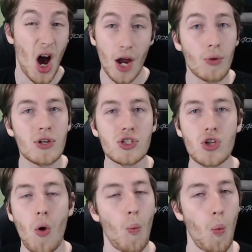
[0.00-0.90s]
I almost
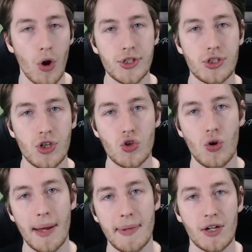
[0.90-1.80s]
don't want to draw
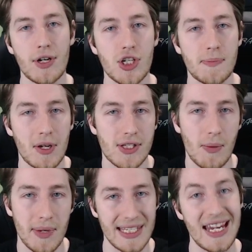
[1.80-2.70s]
my big creatures because they'll
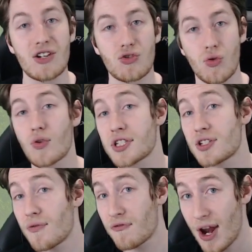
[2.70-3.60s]
be dead draws
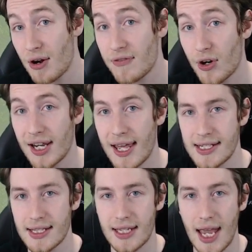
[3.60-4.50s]
until very, very late
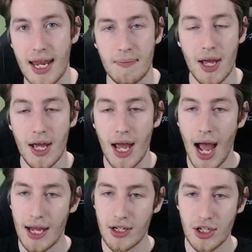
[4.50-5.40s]
in the game,
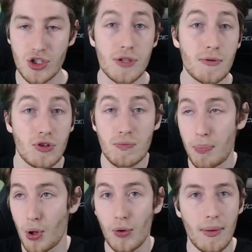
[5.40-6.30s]
and I can just
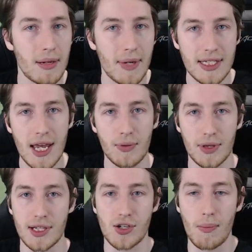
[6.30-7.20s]
pull them out of my deck
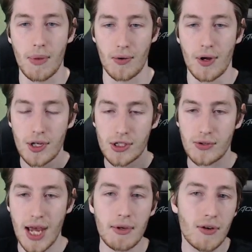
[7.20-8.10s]
with this combo. So
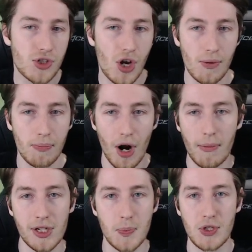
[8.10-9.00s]
Tamiyo's Journal,
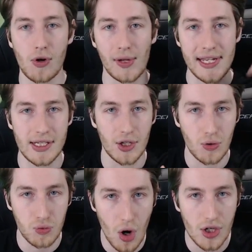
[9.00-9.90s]
Briarbridge Patrol is the
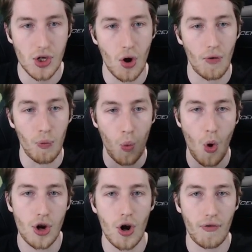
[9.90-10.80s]
crux of
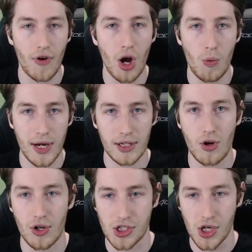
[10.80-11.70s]
one of our win
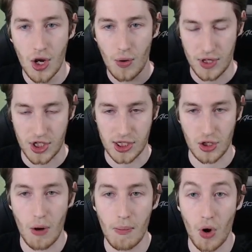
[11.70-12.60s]
cons, which is the
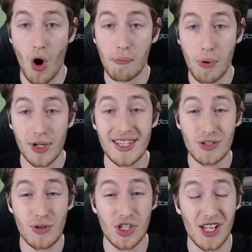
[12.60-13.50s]
combo of putting these
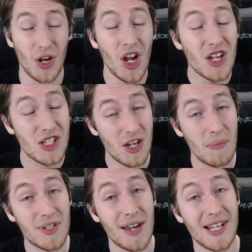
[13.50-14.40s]
creatures out
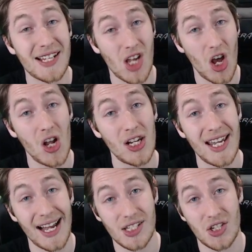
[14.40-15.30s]
sometimes as early
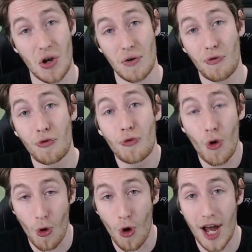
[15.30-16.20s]
as turn
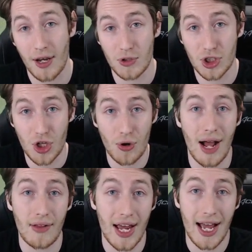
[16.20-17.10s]
4, and I will show you
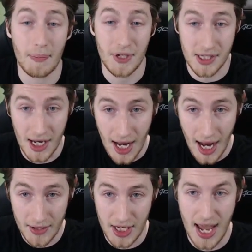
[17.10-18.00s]
how that happens
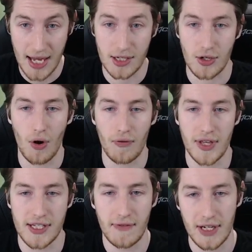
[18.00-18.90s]
at the end of
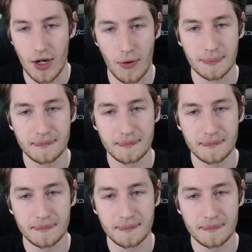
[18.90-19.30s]
this video.